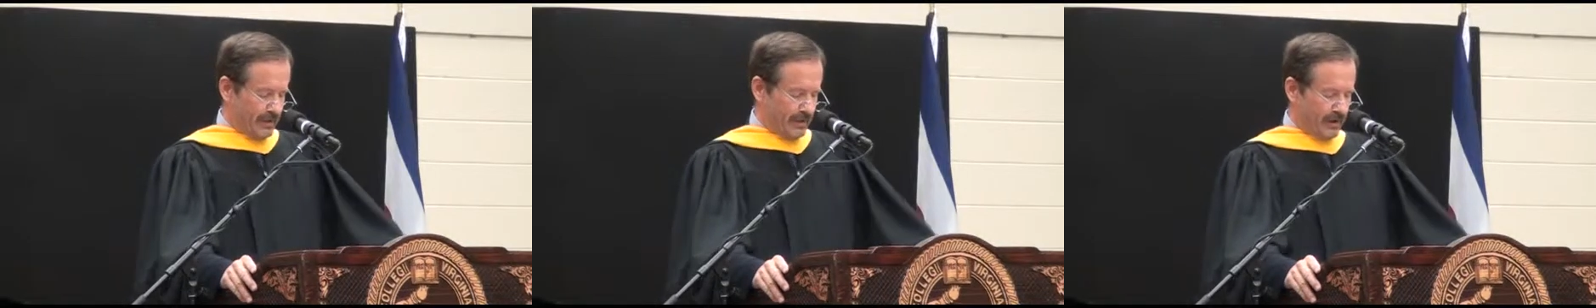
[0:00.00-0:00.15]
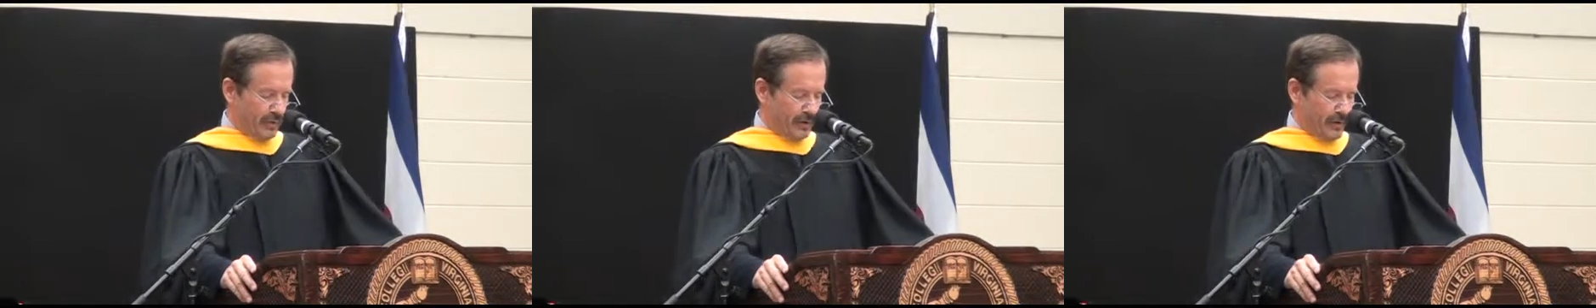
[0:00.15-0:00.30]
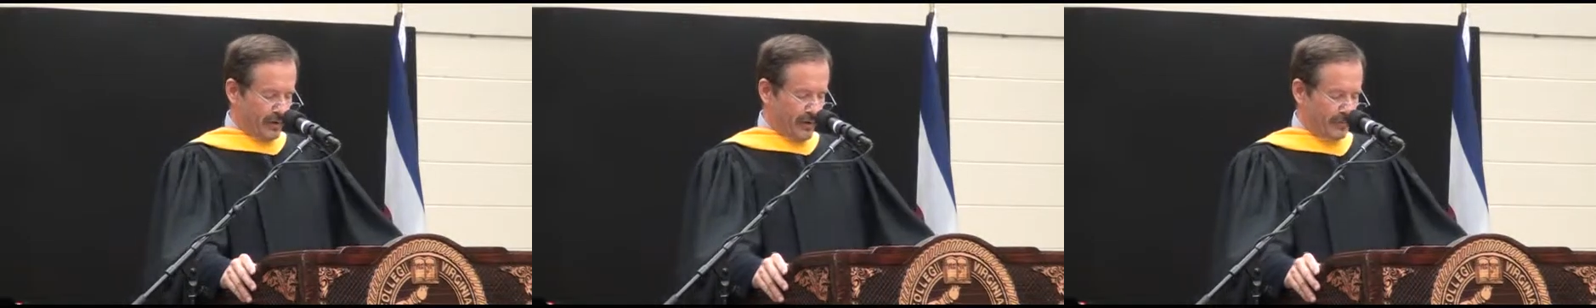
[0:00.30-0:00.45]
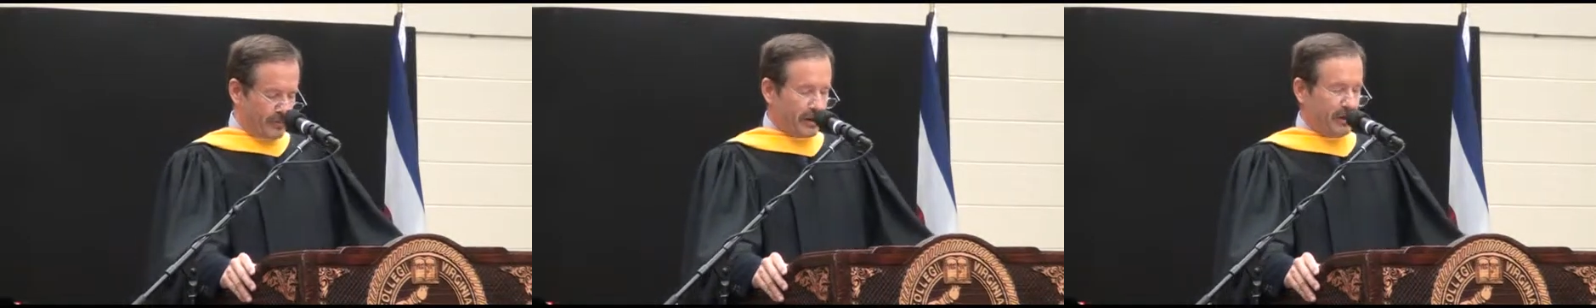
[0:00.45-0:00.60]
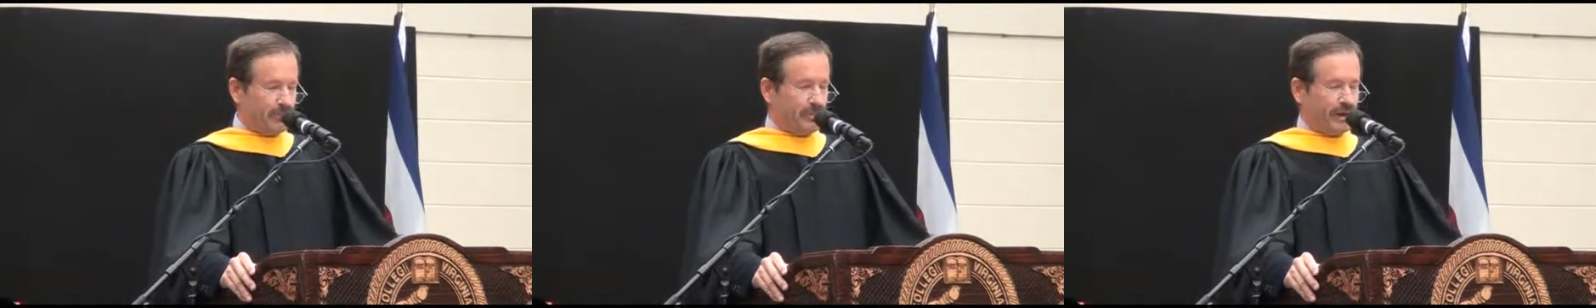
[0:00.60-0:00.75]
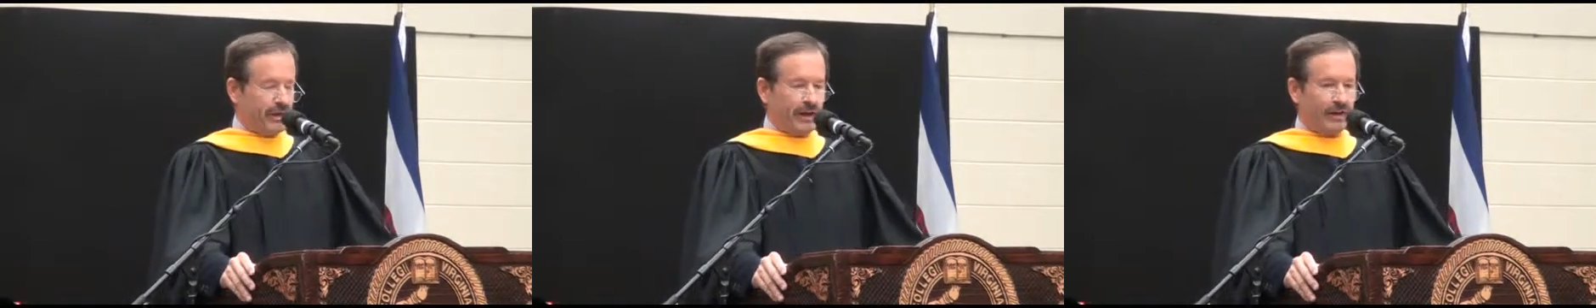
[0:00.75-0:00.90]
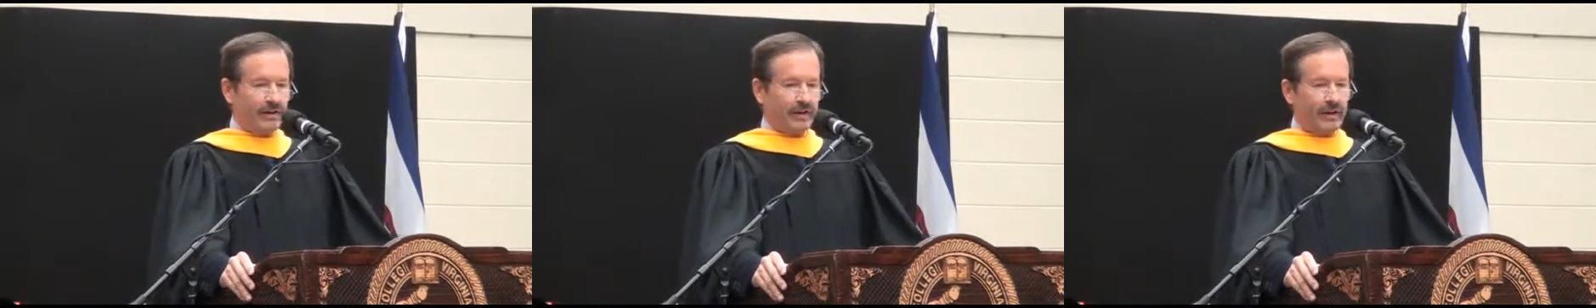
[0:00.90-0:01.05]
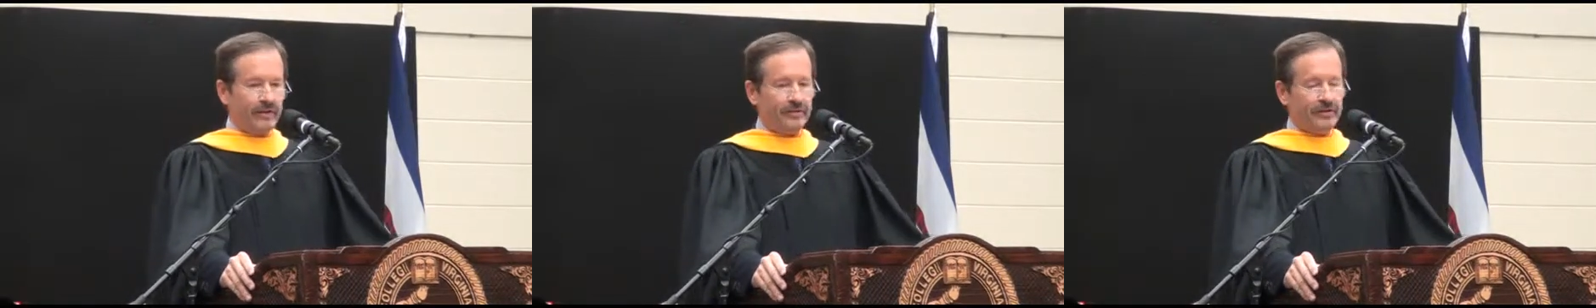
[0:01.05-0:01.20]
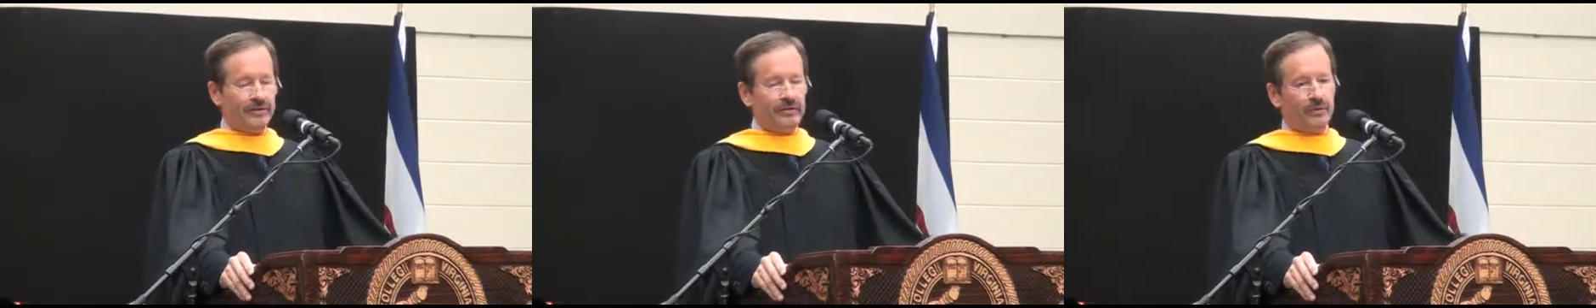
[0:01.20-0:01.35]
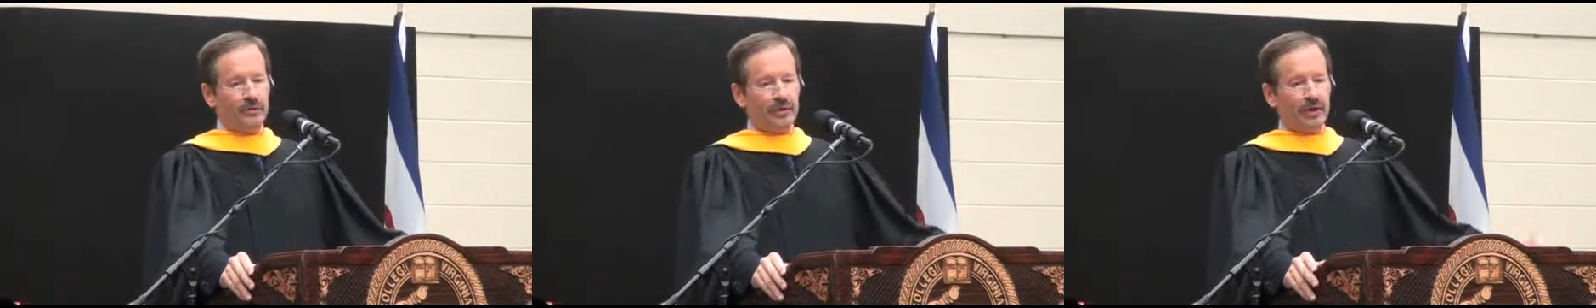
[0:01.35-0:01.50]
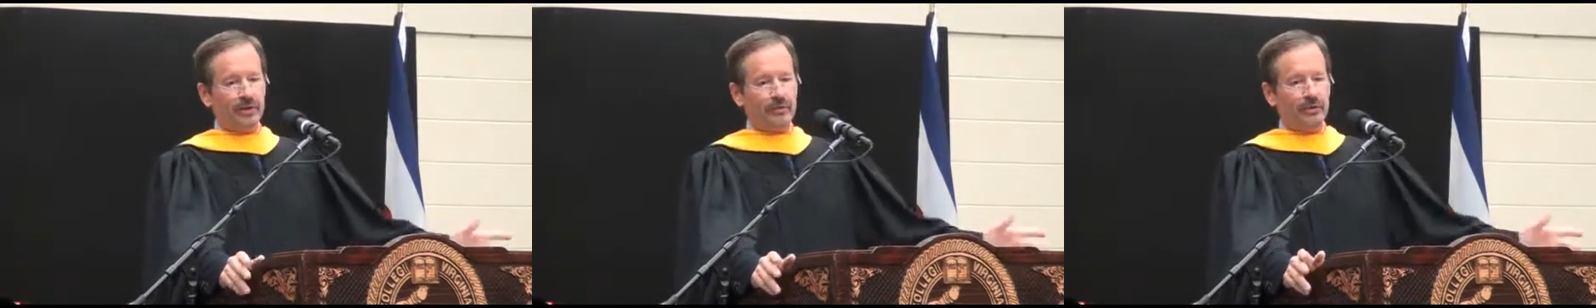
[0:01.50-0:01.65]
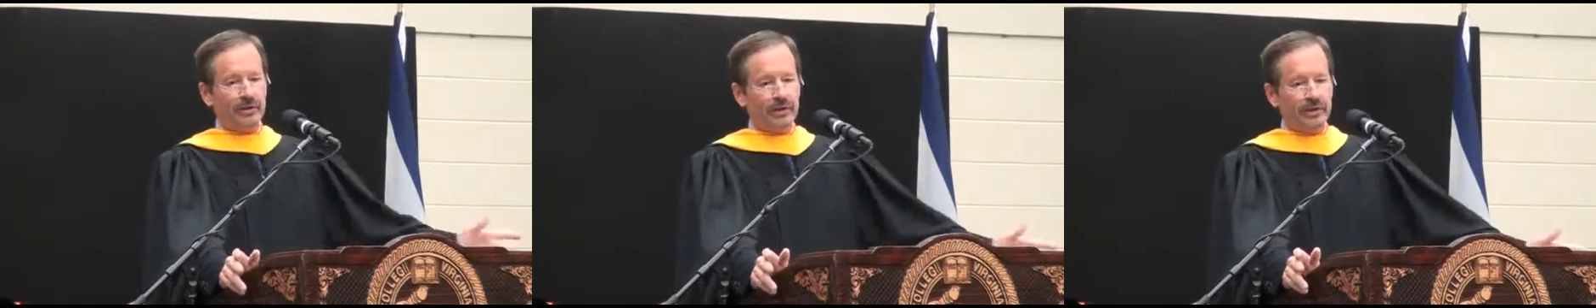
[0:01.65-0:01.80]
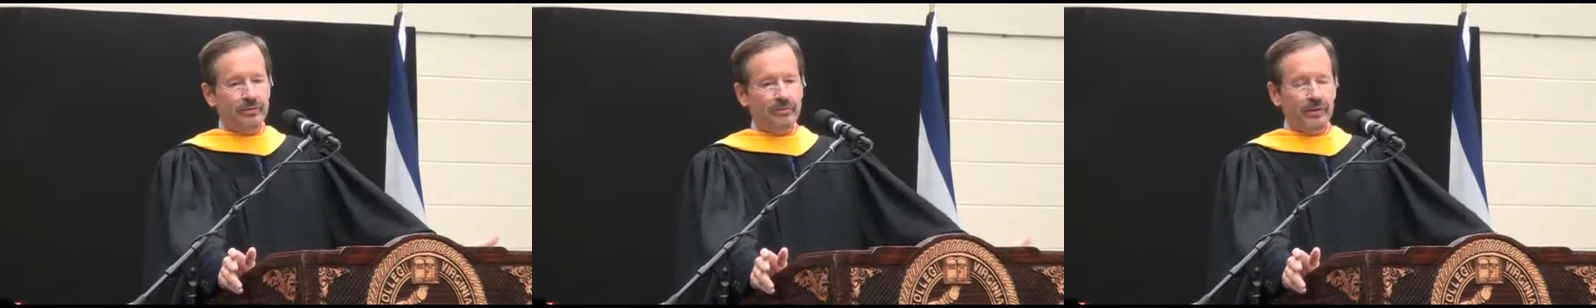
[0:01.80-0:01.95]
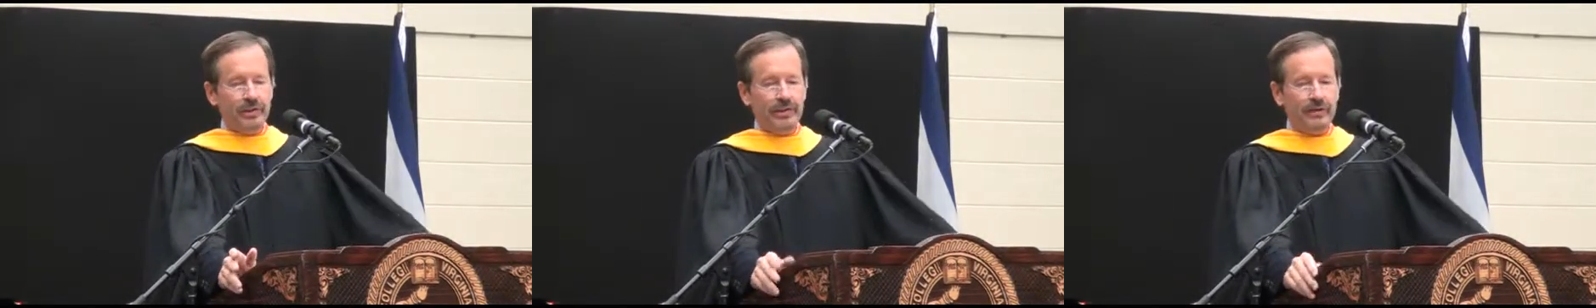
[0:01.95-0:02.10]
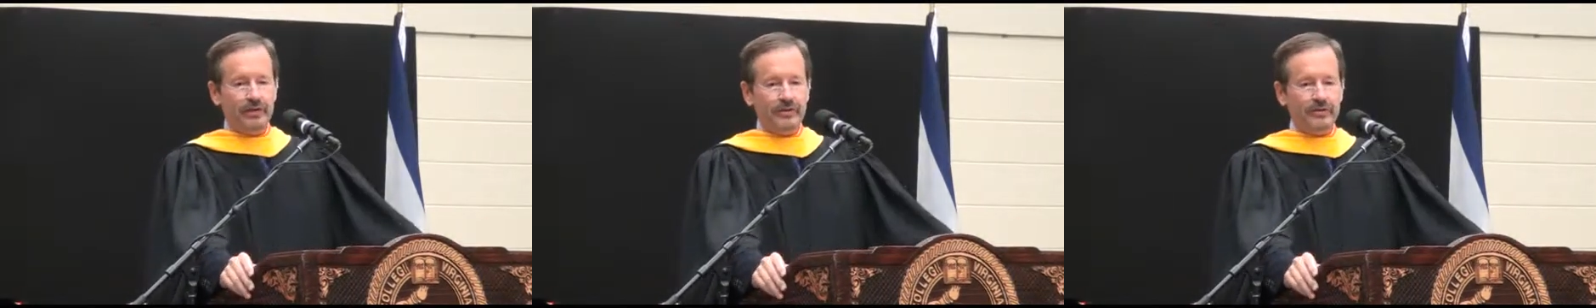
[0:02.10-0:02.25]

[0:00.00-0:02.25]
Now, what do I mean by that? Obviously, what I really mean